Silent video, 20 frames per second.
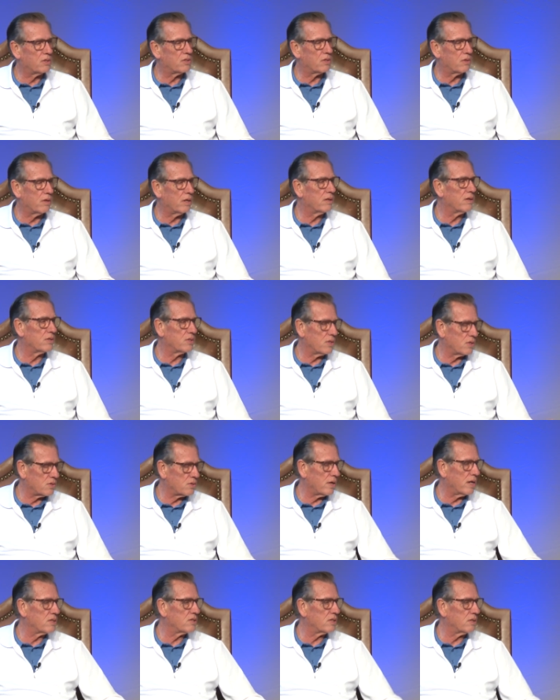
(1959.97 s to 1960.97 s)
So there is a
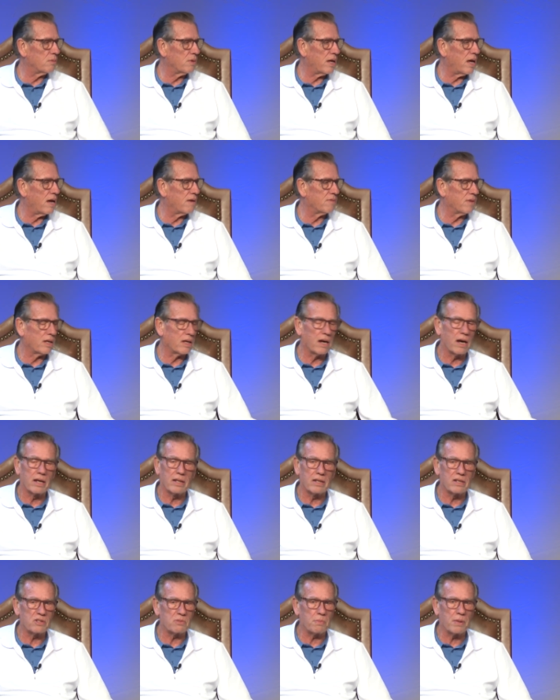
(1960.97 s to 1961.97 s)
trust that we have in
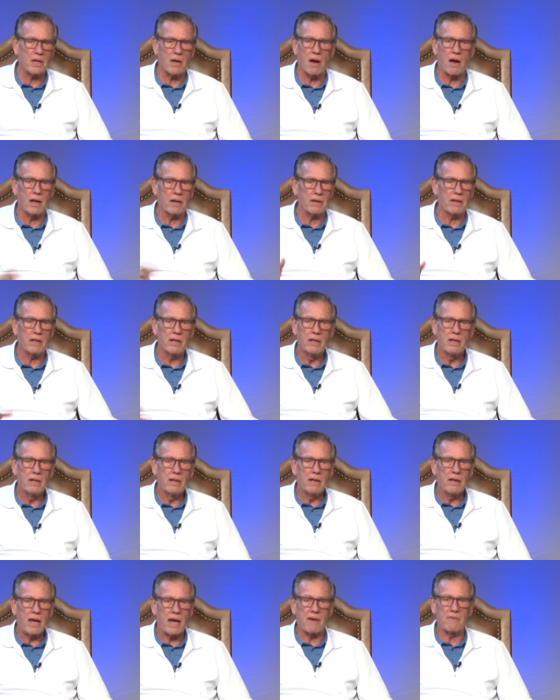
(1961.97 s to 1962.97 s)
God that's beyond
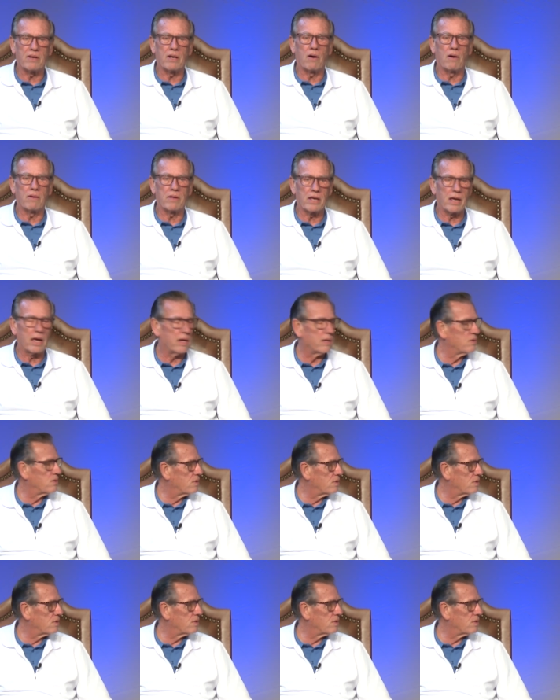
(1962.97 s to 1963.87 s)
having all the answers.